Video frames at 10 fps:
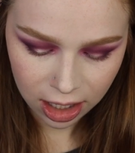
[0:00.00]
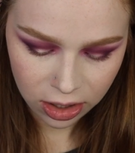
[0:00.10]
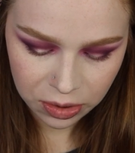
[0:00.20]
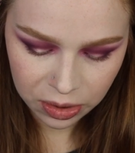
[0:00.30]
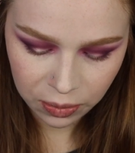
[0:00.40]

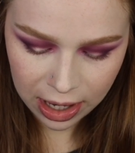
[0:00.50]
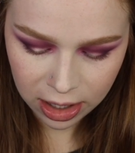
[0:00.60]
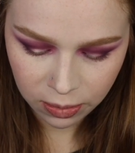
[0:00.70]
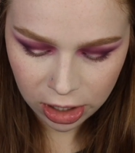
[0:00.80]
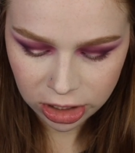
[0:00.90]
You could wet
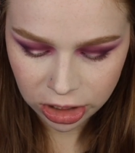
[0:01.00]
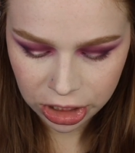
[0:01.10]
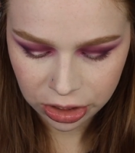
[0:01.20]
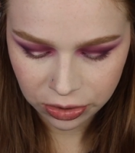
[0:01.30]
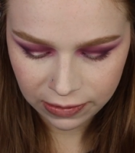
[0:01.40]
your brush
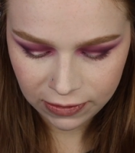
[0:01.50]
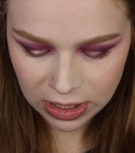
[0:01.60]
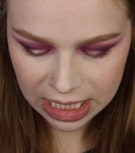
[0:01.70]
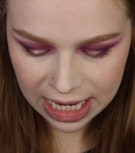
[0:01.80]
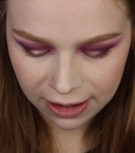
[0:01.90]
too if you
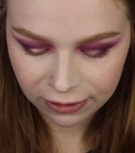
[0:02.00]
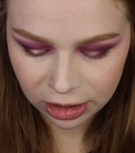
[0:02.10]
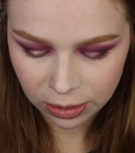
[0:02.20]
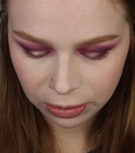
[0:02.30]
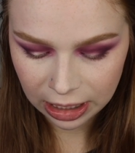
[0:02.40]
didn't have
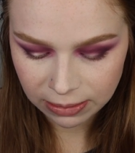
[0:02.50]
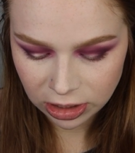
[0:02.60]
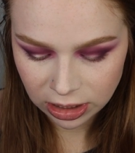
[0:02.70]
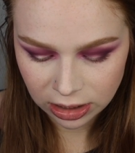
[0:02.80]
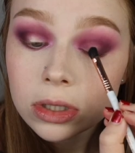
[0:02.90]
glitter primer.